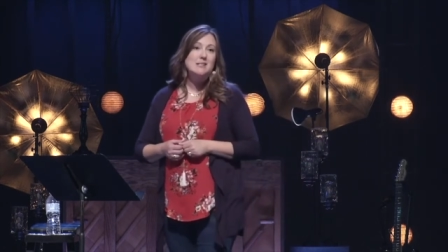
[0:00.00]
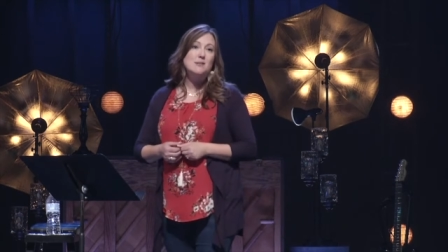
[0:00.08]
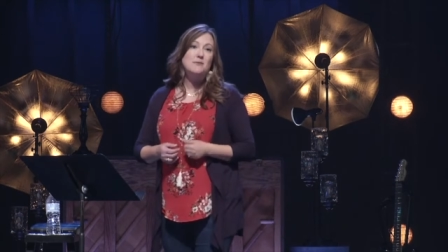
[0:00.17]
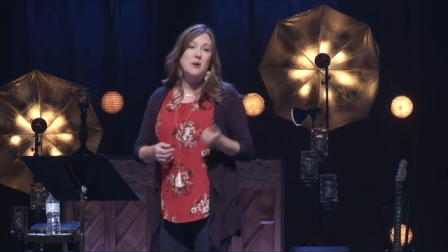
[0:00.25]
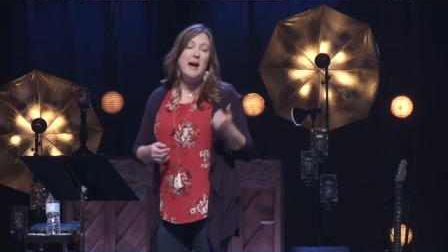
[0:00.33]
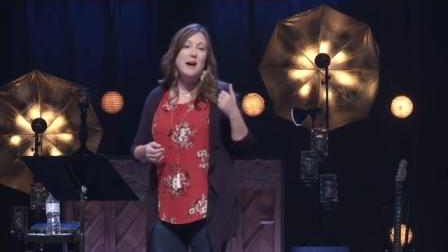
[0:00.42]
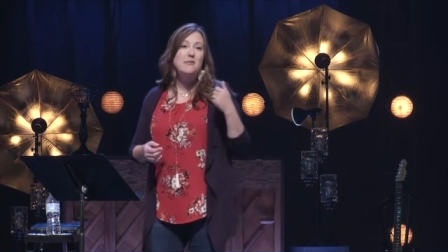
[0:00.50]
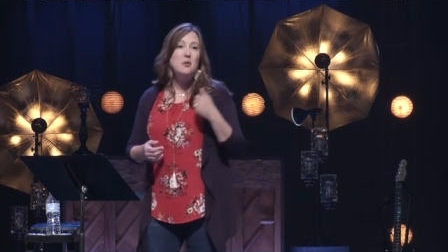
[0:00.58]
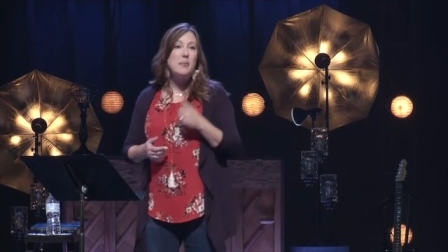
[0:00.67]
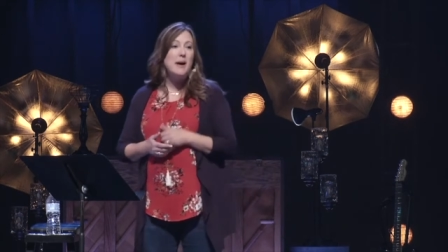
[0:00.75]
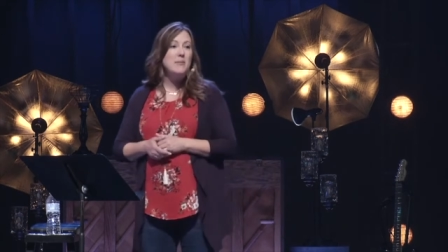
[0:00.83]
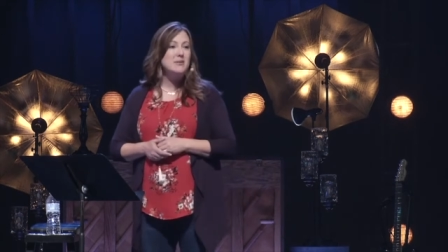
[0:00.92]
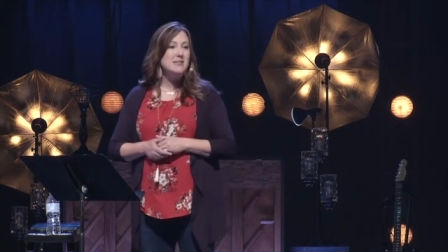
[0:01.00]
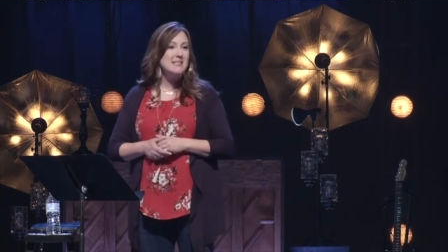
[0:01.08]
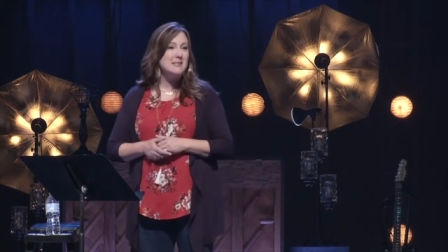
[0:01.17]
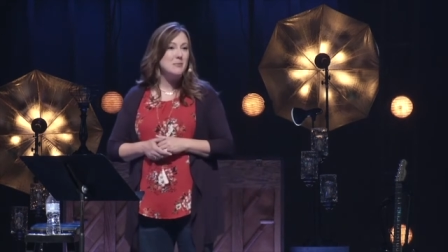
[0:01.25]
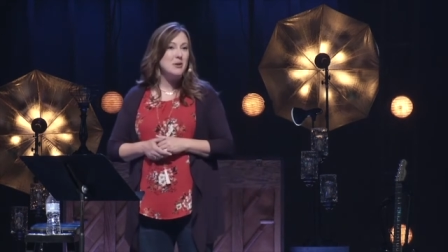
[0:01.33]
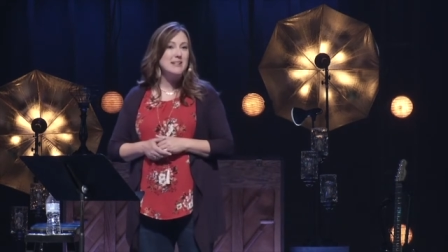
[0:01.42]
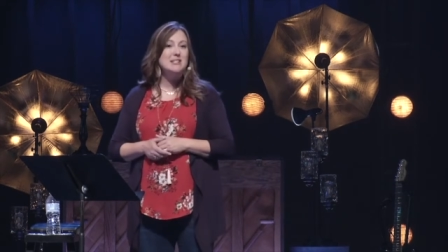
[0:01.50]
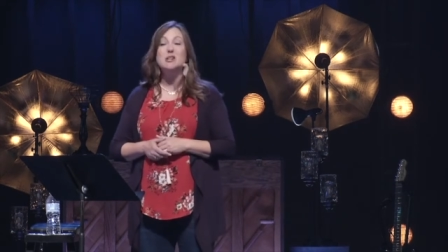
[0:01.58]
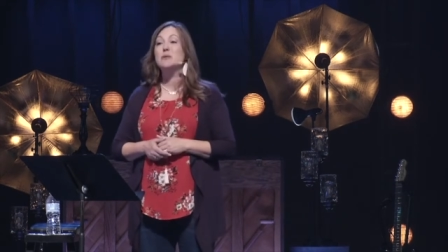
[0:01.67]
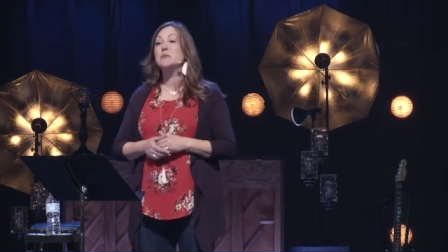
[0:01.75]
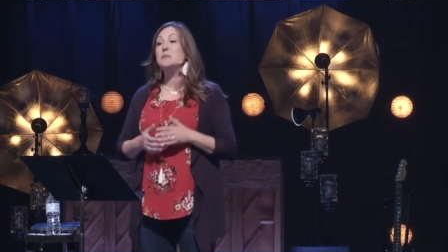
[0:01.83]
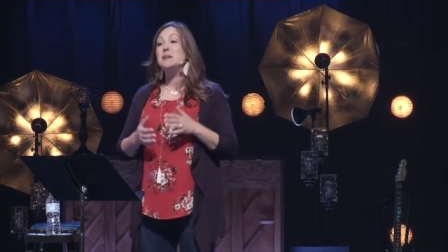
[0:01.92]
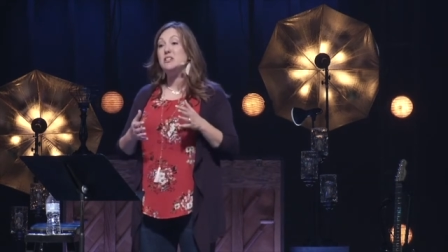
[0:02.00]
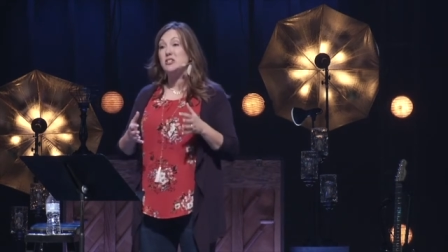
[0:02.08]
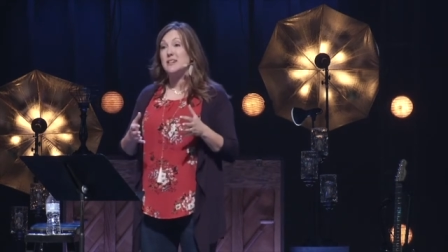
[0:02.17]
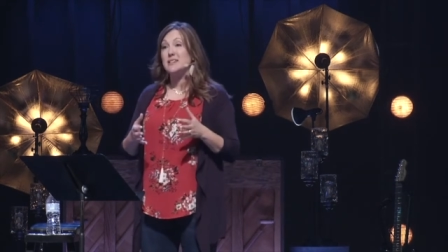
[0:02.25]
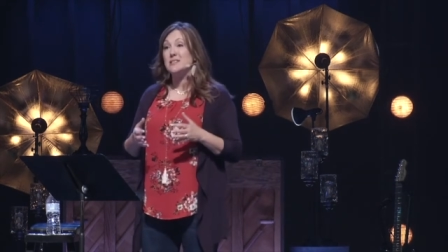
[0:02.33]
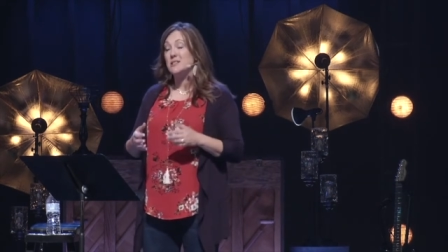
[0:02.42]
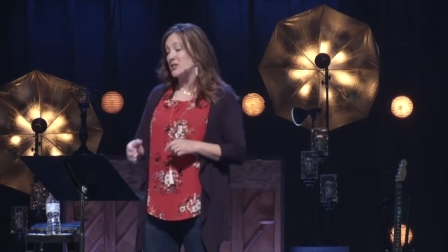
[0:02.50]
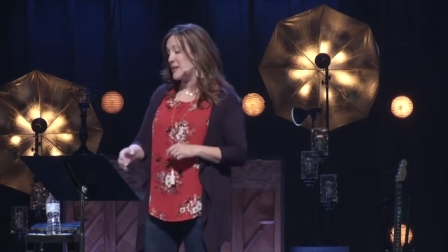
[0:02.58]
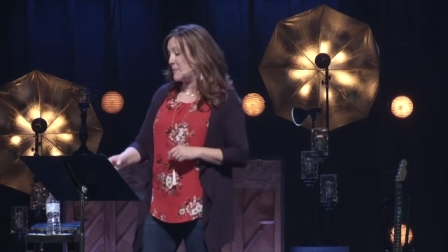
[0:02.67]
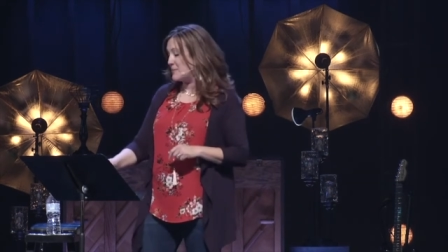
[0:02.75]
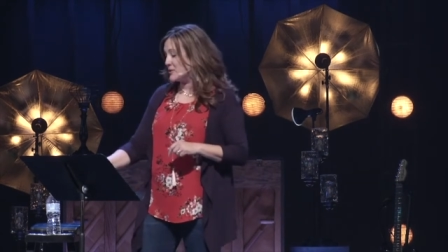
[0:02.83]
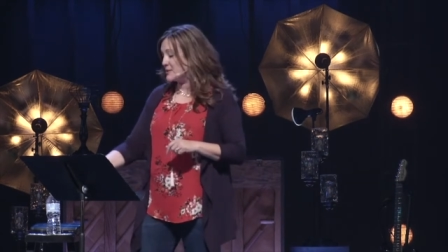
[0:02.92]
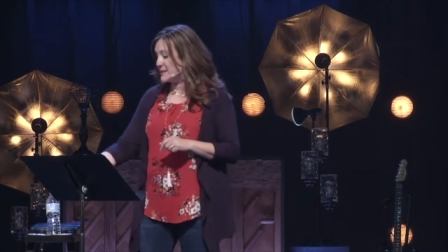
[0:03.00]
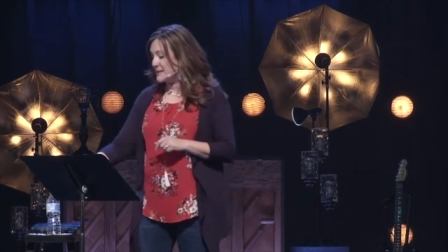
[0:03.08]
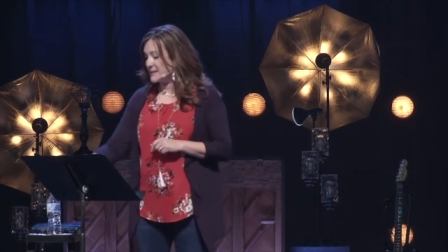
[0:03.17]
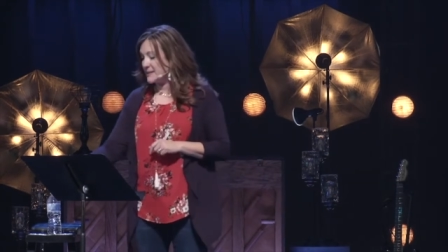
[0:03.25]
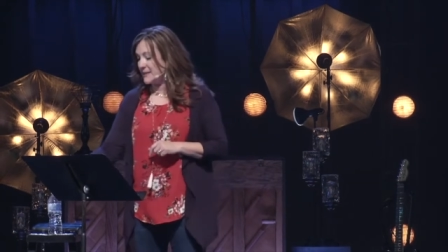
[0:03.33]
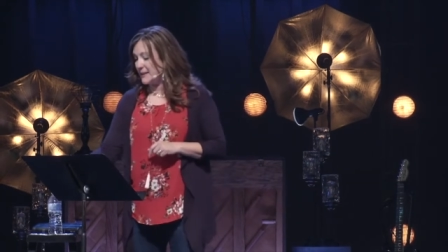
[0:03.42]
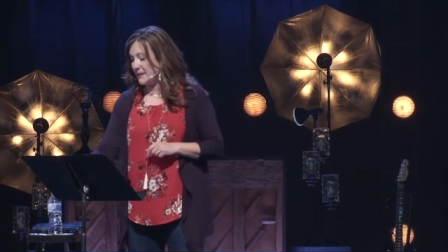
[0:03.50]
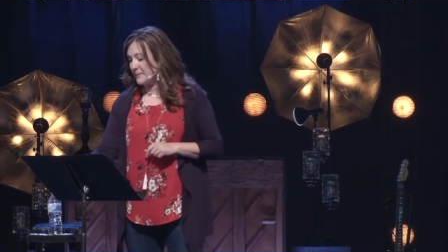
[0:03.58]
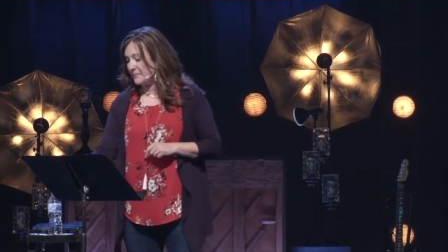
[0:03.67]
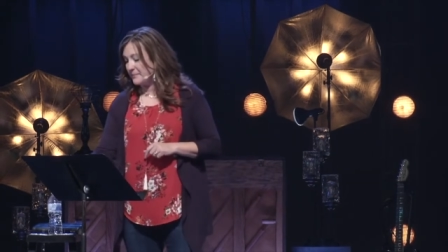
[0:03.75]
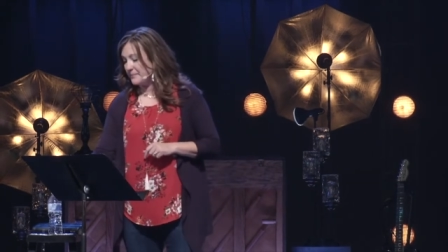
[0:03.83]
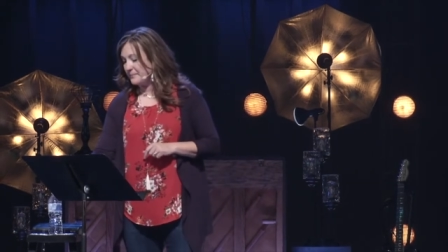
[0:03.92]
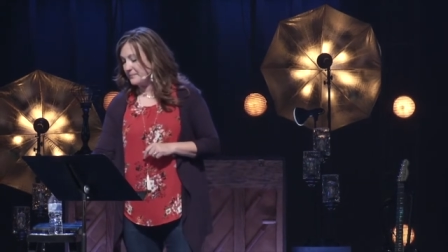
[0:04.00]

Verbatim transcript: So if you have your Bibles this morning, turn with me to Genesis chapter 16.